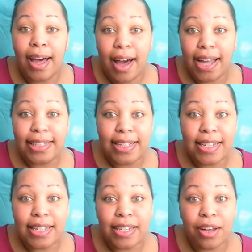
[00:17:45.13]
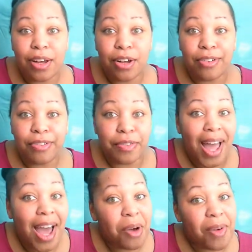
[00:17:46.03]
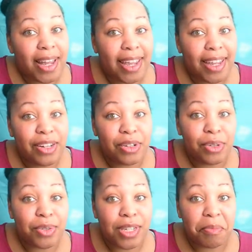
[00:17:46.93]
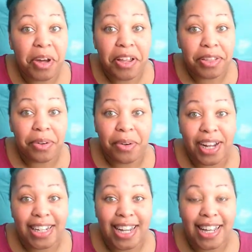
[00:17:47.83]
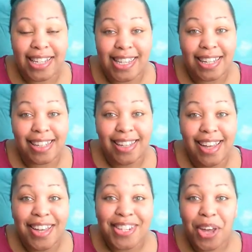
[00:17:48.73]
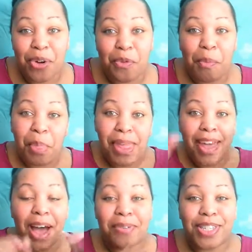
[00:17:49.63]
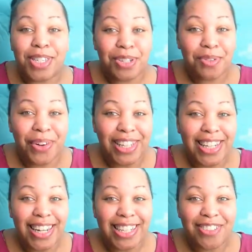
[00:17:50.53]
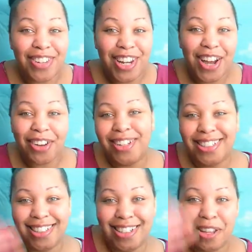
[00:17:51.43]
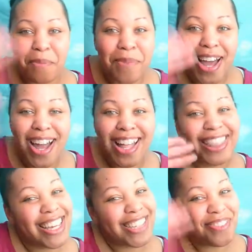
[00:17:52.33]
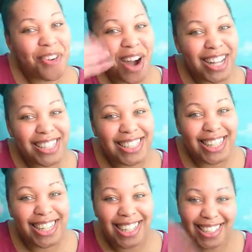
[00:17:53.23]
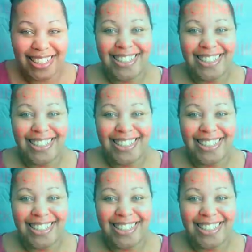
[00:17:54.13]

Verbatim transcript: ideas of how I can do some other organizing. So I will see you all in the next video. Bye. Thanks for watching.